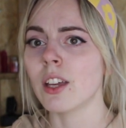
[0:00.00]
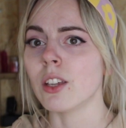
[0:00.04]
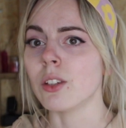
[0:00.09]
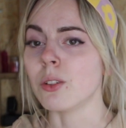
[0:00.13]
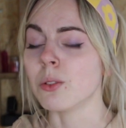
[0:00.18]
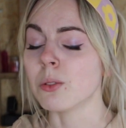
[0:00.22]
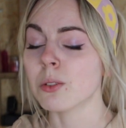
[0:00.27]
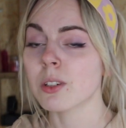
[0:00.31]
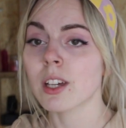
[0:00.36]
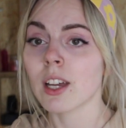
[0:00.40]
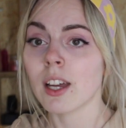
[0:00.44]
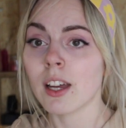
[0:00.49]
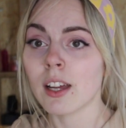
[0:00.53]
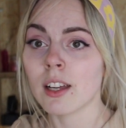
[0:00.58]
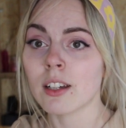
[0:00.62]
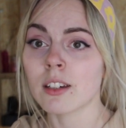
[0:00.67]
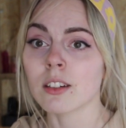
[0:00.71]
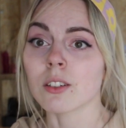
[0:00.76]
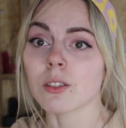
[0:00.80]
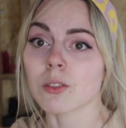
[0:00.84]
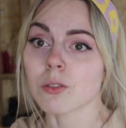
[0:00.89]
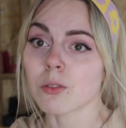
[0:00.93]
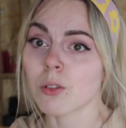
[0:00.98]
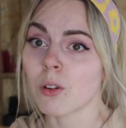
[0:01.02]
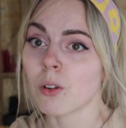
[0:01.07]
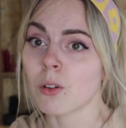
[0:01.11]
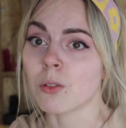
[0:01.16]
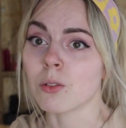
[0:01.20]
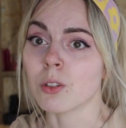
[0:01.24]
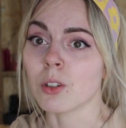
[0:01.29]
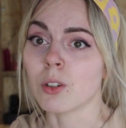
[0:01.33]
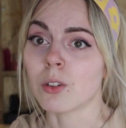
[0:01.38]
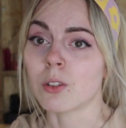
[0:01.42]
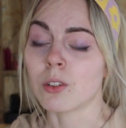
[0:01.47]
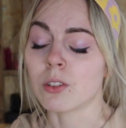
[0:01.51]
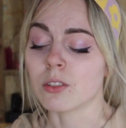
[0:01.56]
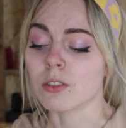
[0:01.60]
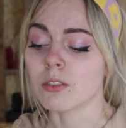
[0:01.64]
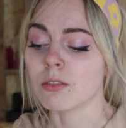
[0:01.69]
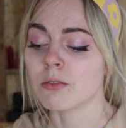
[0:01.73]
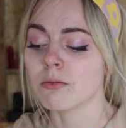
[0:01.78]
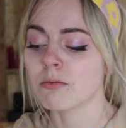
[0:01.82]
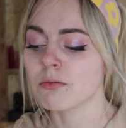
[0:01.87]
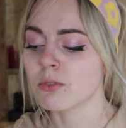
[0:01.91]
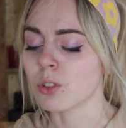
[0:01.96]
you can grow
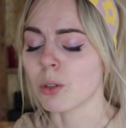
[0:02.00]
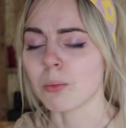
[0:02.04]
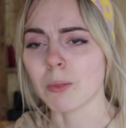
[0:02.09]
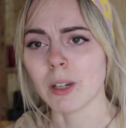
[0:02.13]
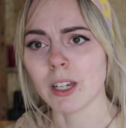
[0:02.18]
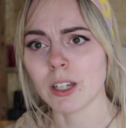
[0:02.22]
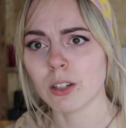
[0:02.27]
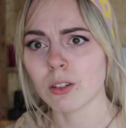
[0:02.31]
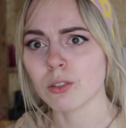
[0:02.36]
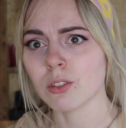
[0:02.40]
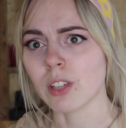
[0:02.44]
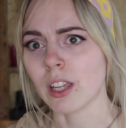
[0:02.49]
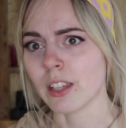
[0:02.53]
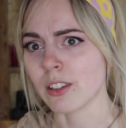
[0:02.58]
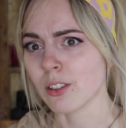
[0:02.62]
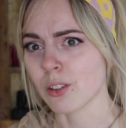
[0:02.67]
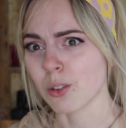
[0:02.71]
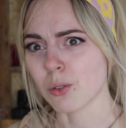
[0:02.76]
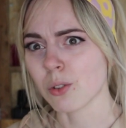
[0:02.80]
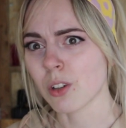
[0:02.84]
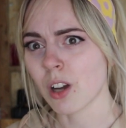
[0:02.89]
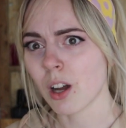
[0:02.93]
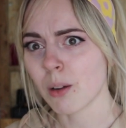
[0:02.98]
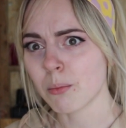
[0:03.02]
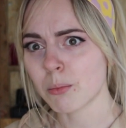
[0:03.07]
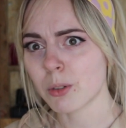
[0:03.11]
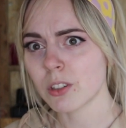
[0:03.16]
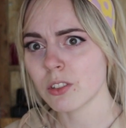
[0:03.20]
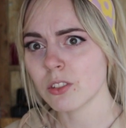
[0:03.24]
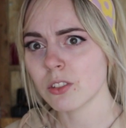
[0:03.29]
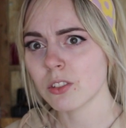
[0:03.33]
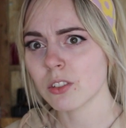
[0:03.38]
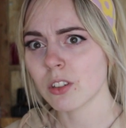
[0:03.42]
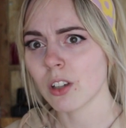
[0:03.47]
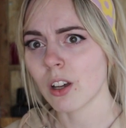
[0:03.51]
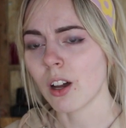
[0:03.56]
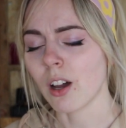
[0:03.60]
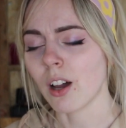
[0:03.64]
your tomatoes and cucumbers